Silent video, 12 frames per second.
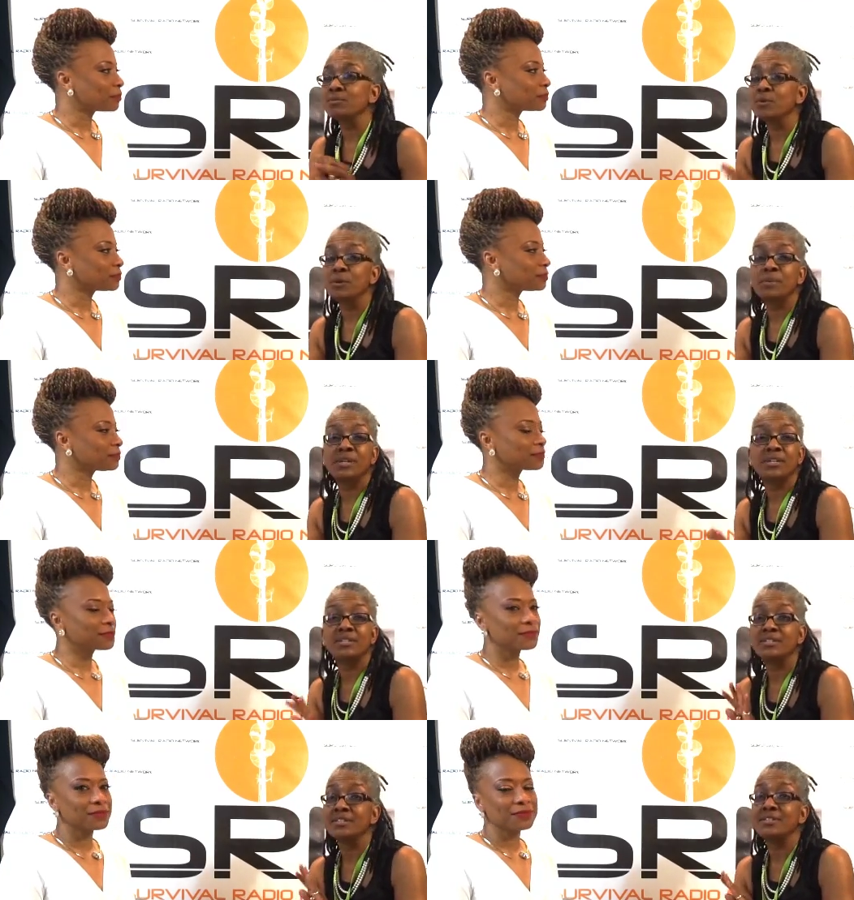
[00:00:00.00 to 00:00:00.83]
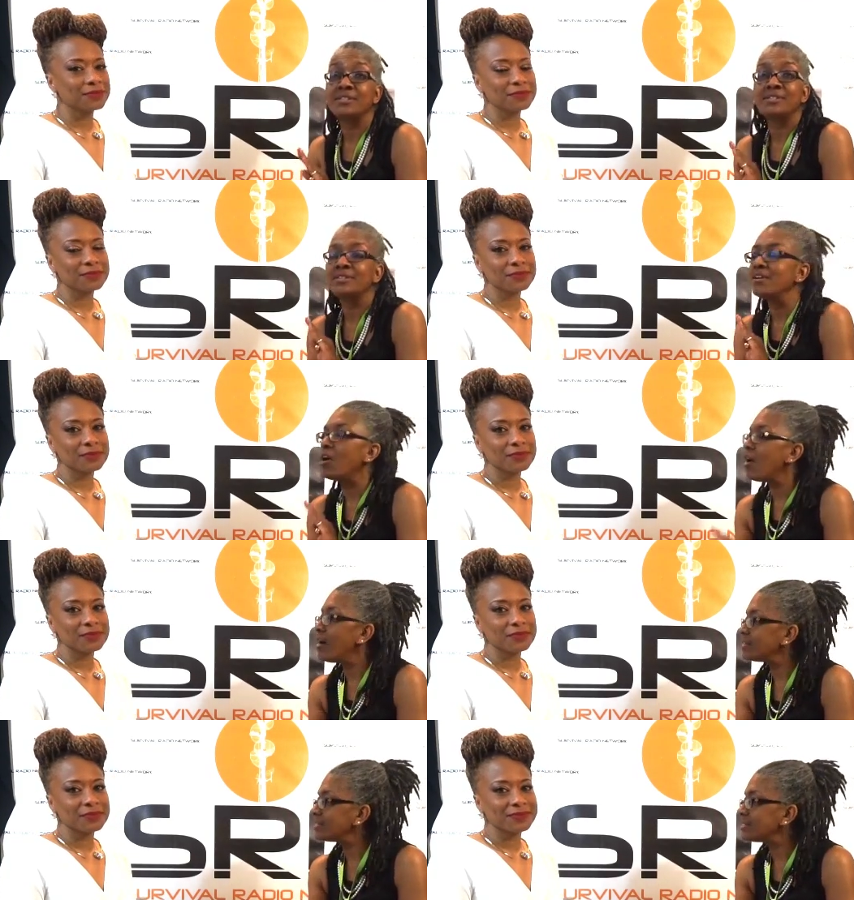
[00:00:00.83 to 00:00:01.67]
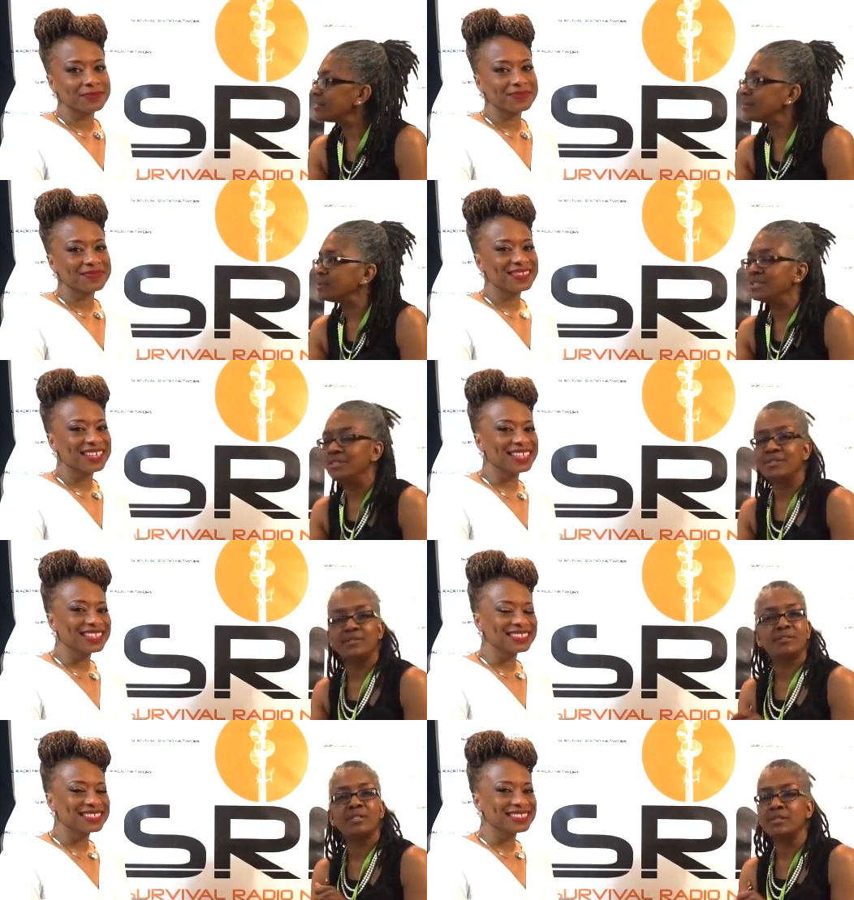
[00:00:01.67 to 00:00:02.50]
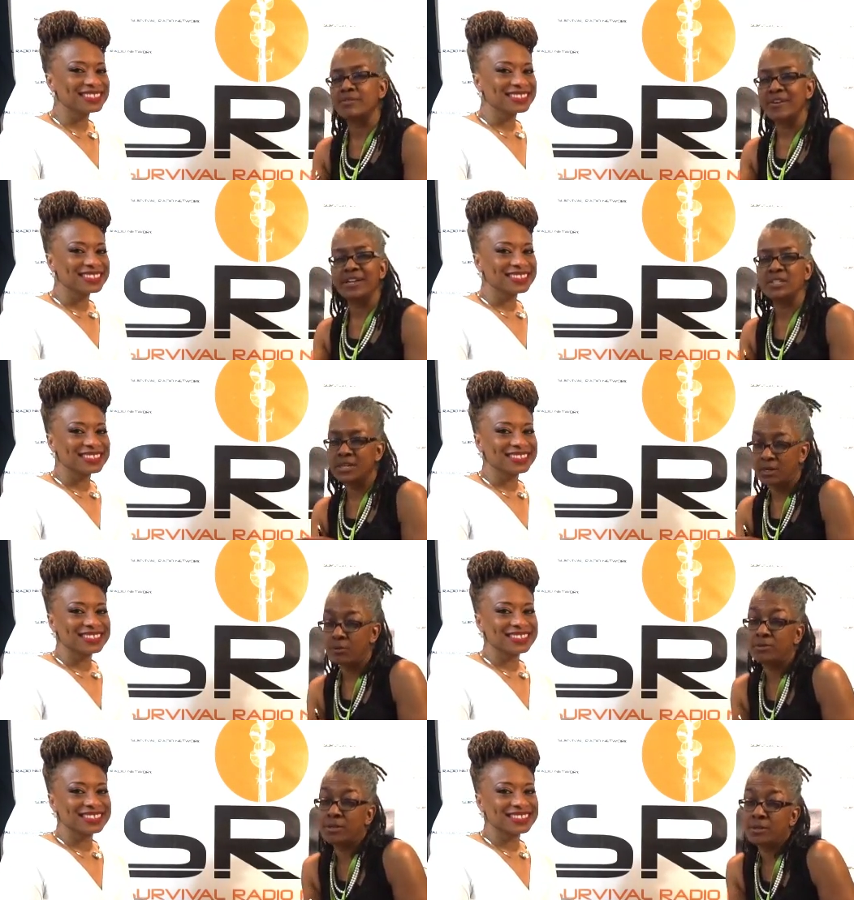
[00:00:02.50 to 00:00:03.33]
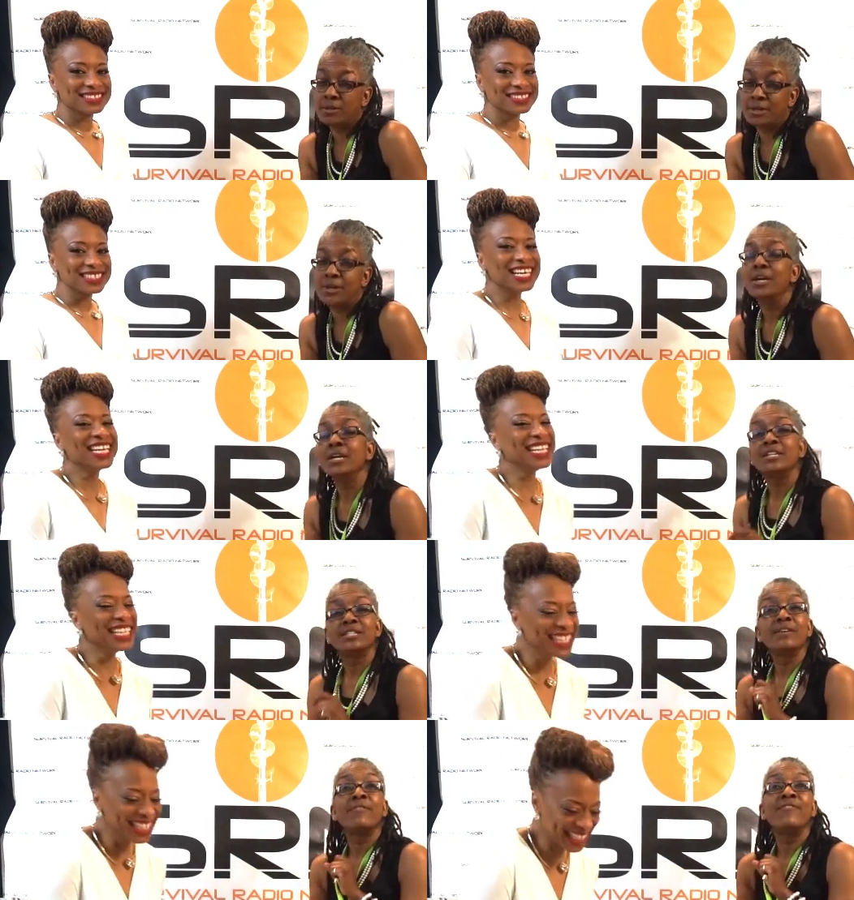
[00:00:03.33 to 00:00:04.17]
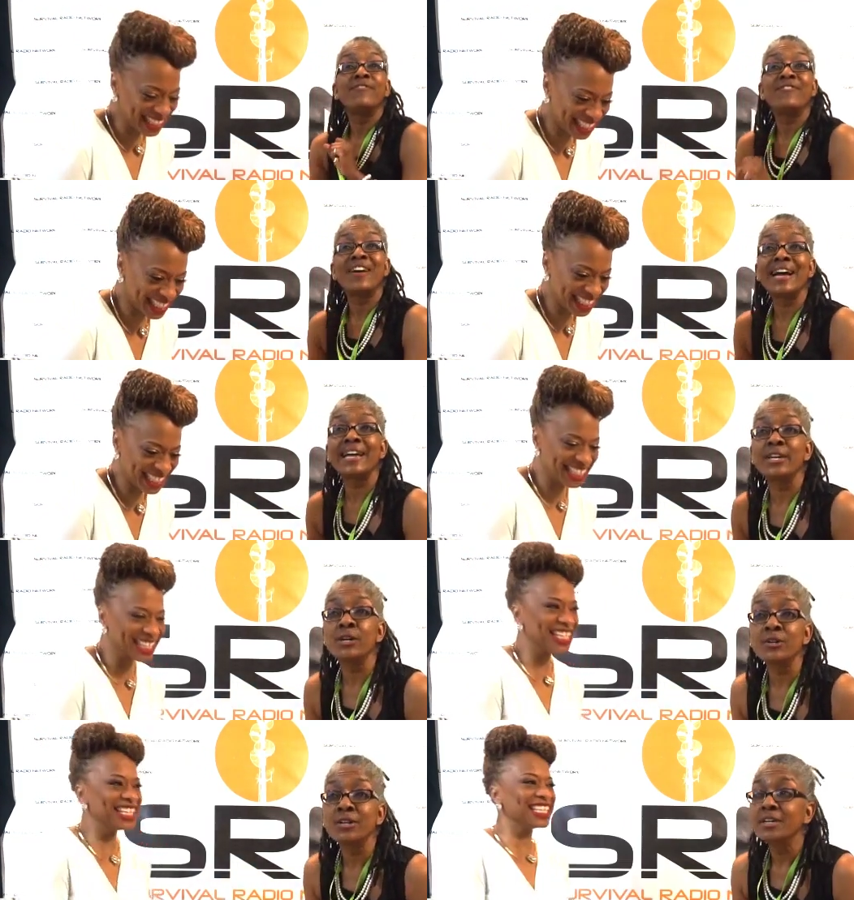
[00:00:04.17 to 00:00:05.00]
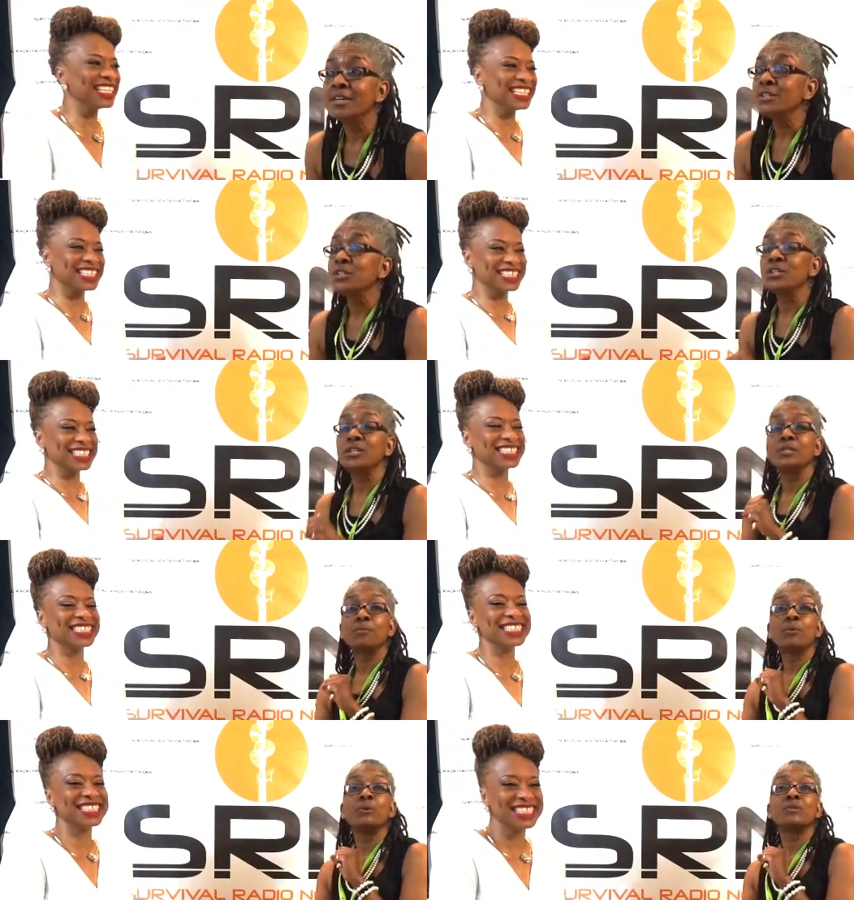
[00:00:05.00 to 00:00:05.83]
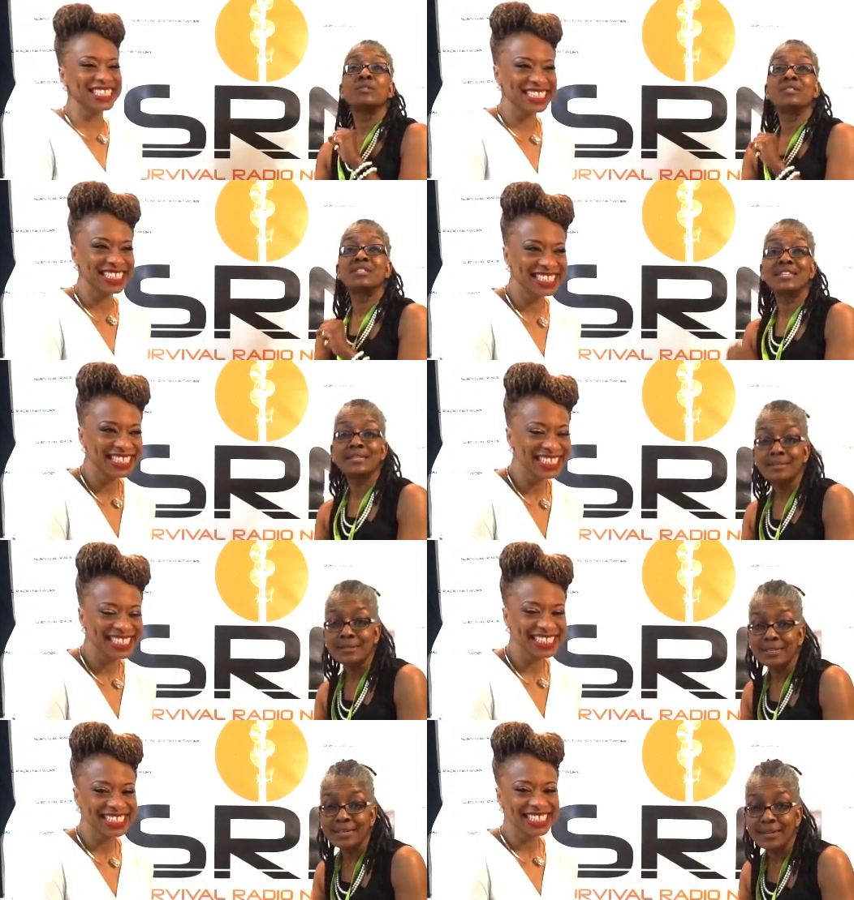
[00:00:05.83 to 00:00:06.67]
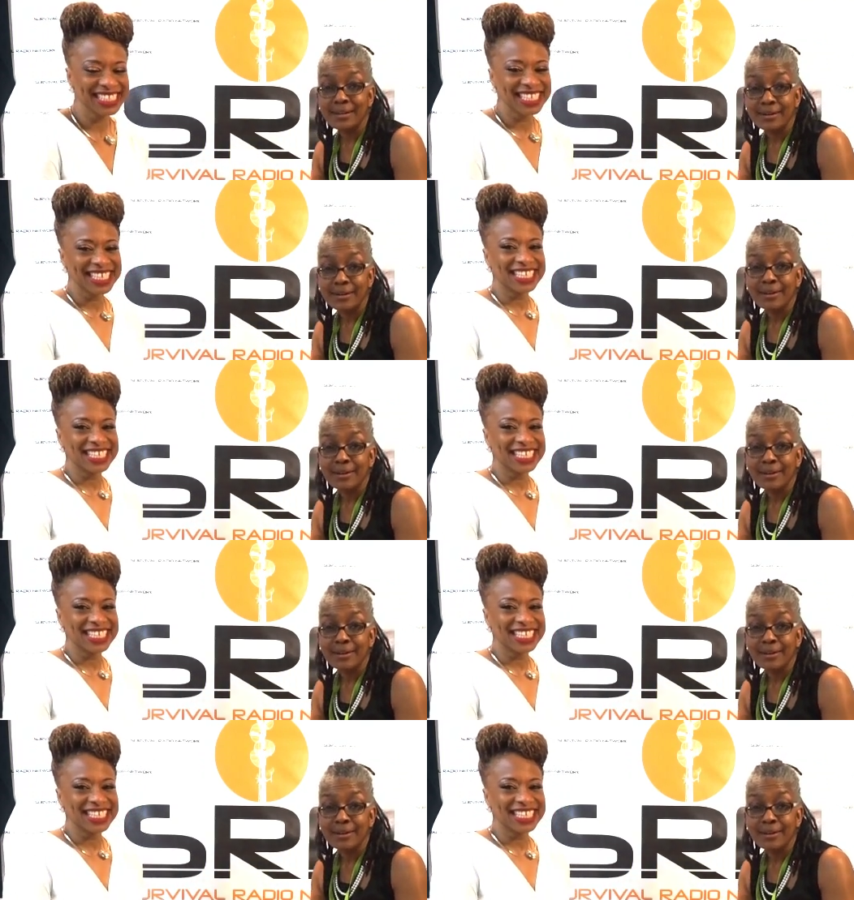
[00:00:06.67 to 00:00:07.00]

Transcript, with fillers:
Speaker 1: This woman is just awesome. She's a fighter. She got a little thug in her. She's a fighter. She's persistent.